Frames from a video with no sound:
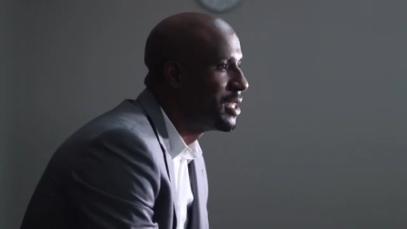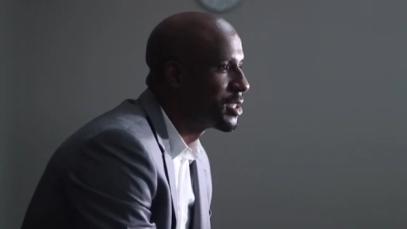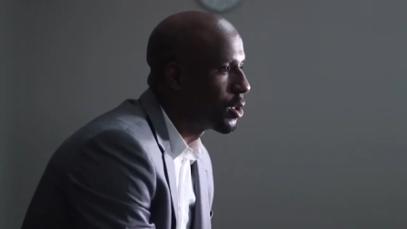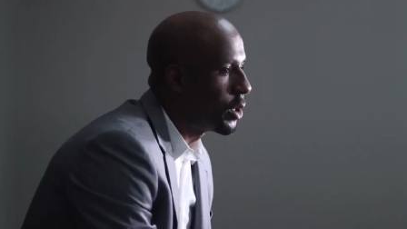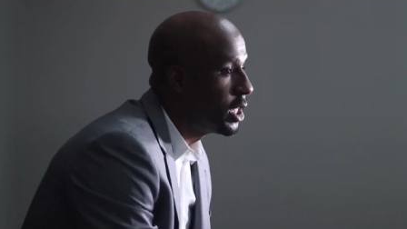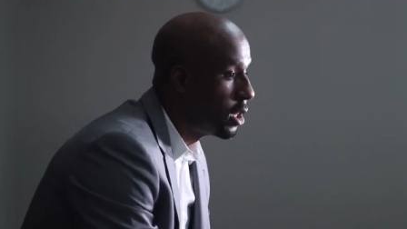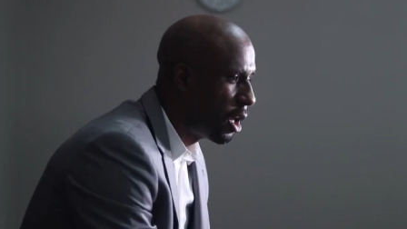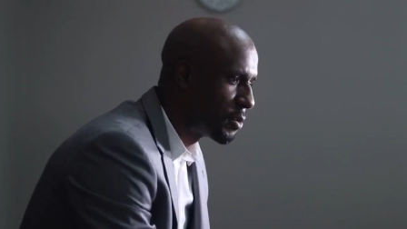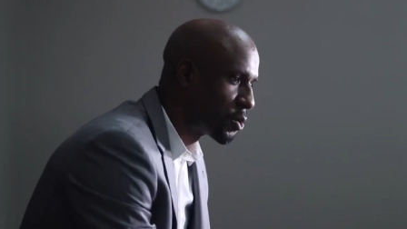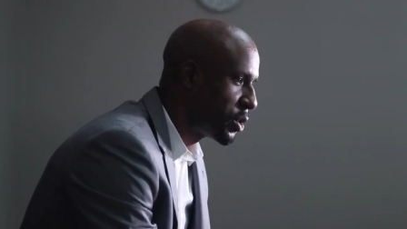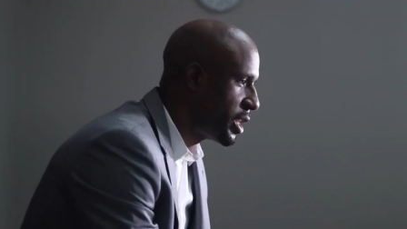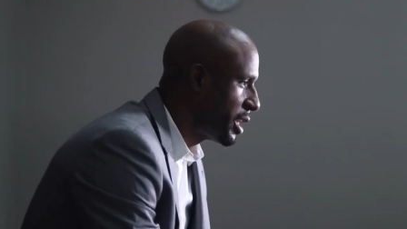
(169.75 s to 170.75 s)
So he
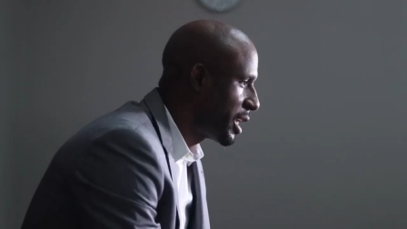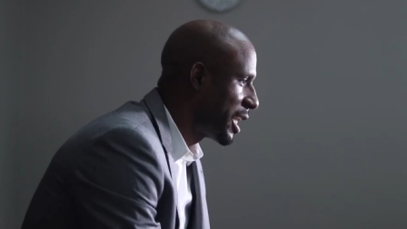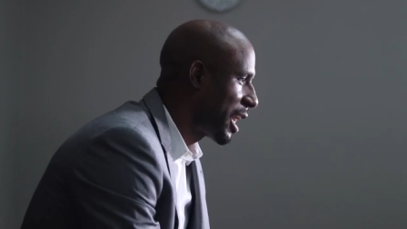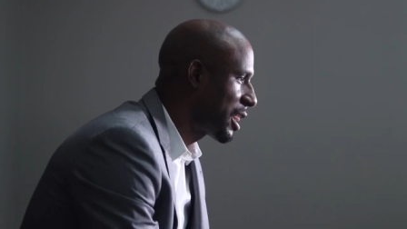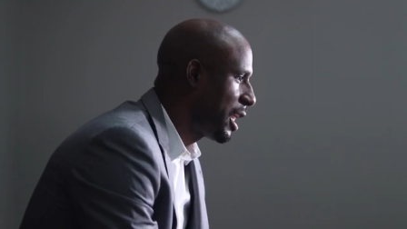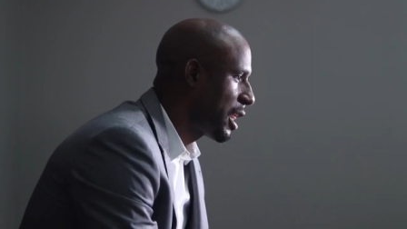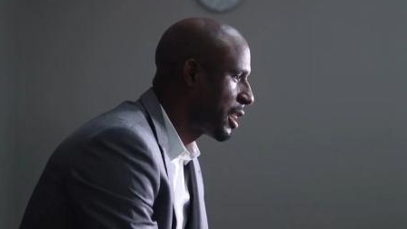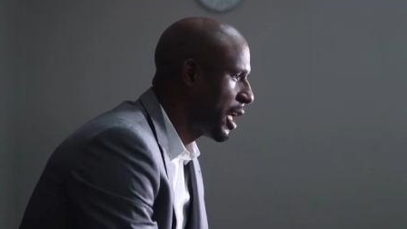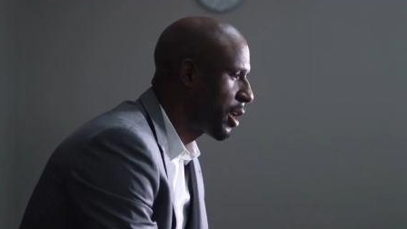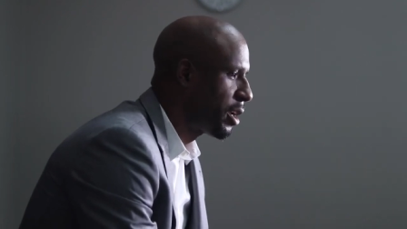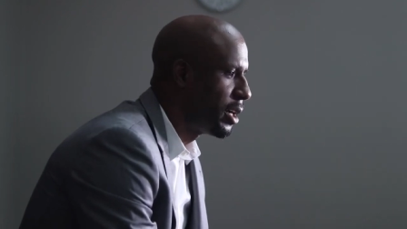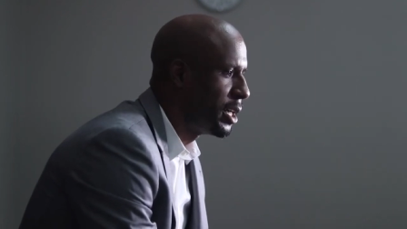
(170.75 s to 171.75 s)
loves reading. And I think
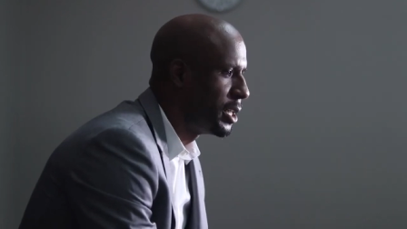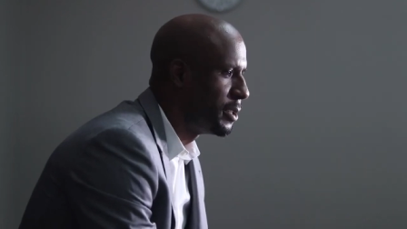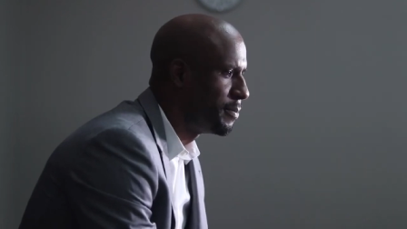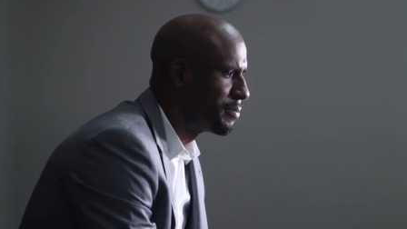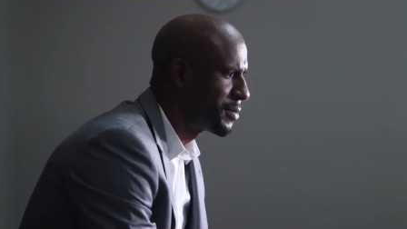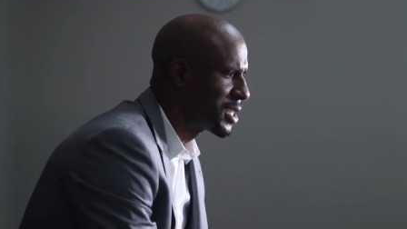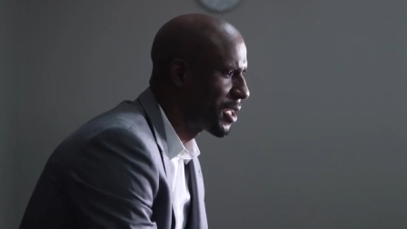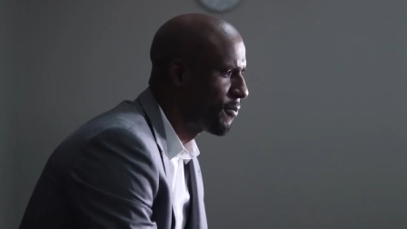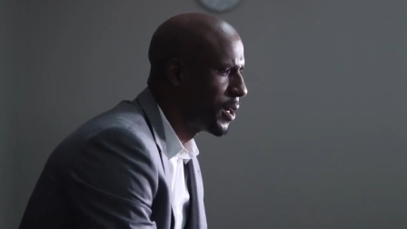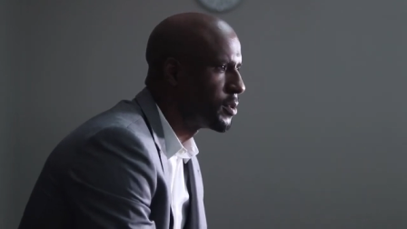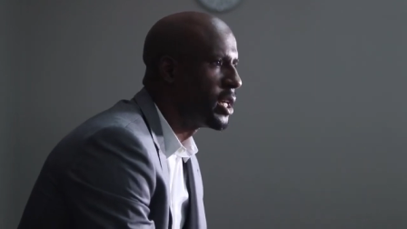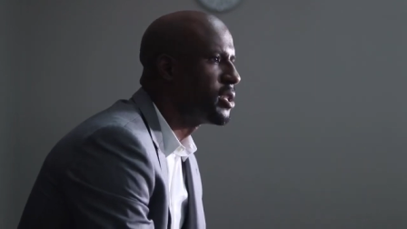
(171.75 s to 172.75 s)
that, uh, um, it's like
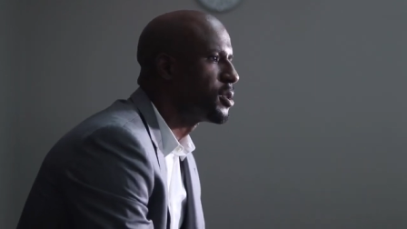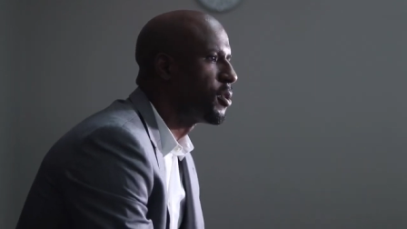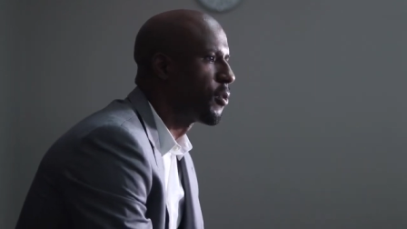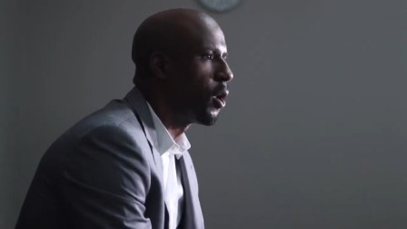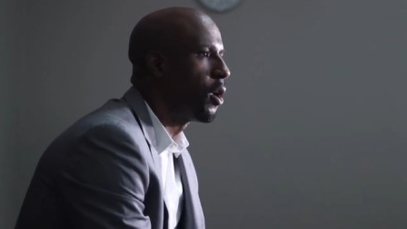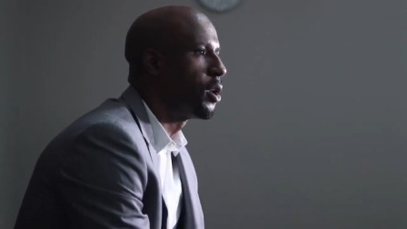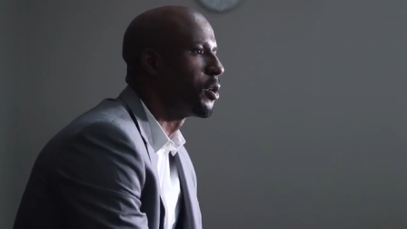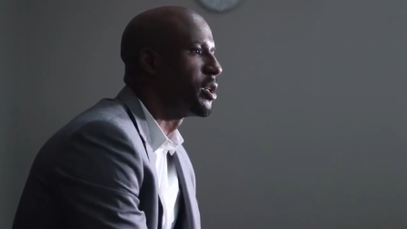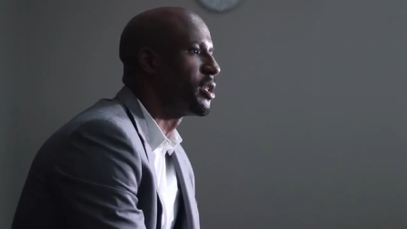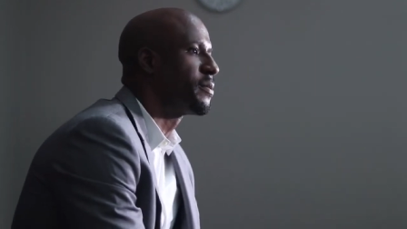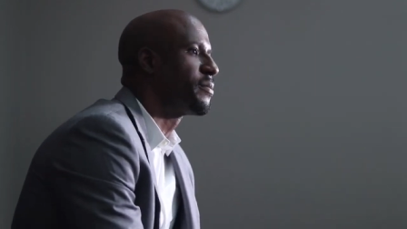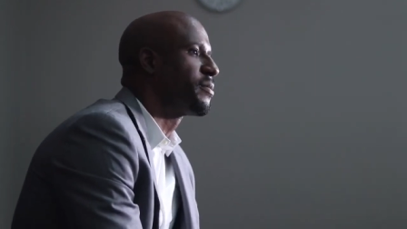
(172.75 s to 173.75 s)
foundational for all
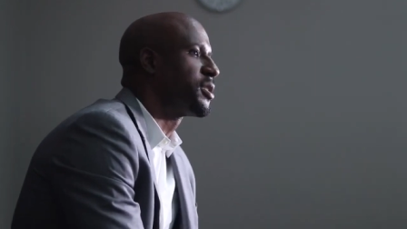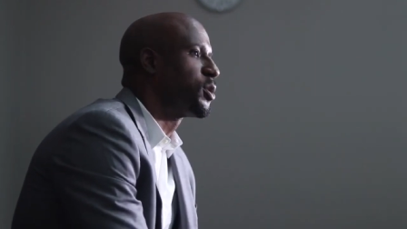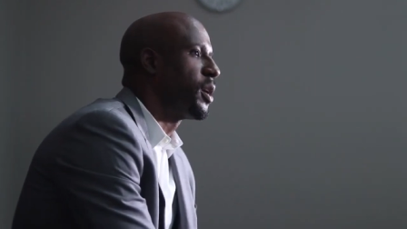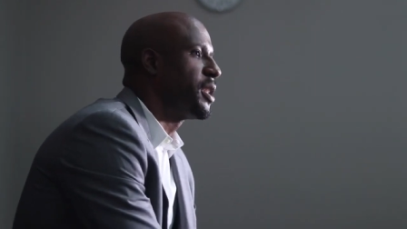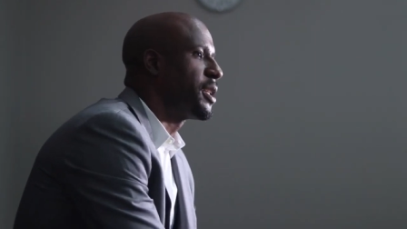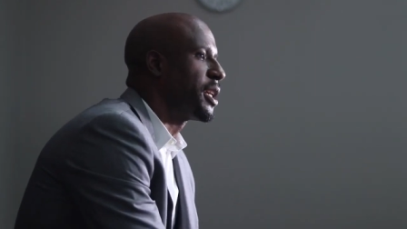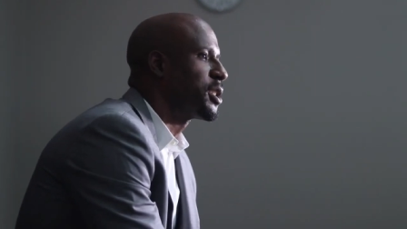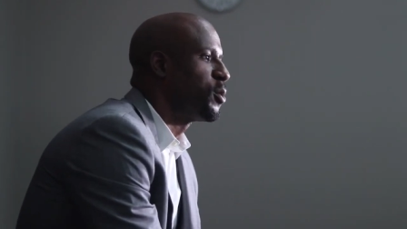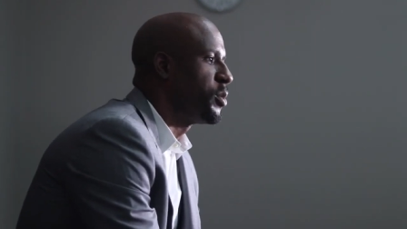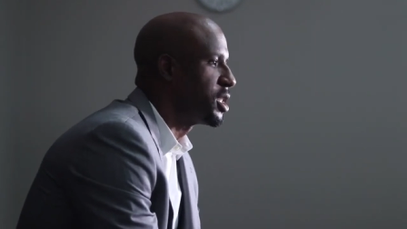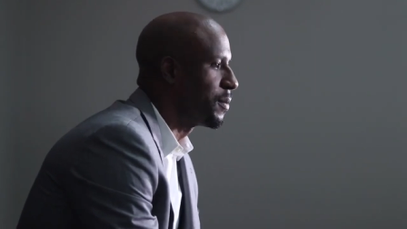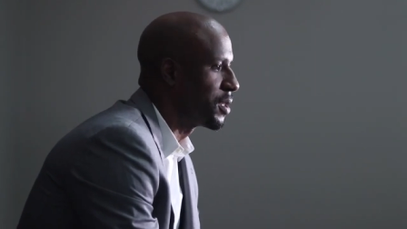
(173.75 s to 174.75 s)
learning. So I think that's
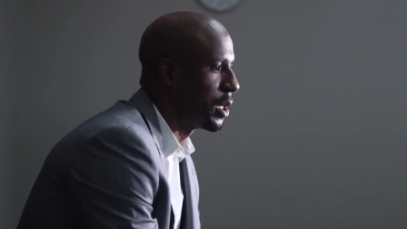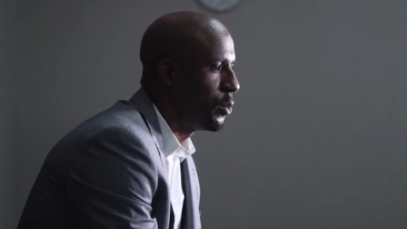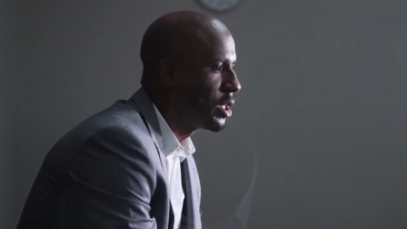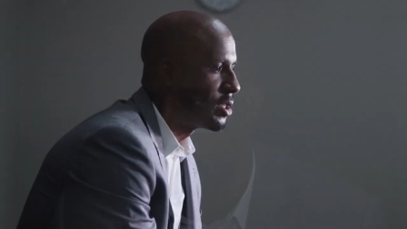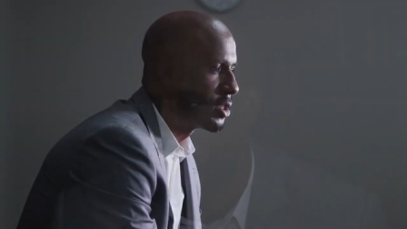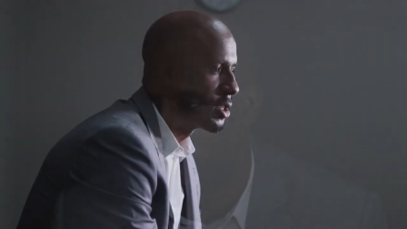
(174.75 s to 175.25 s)
gonna be something that we can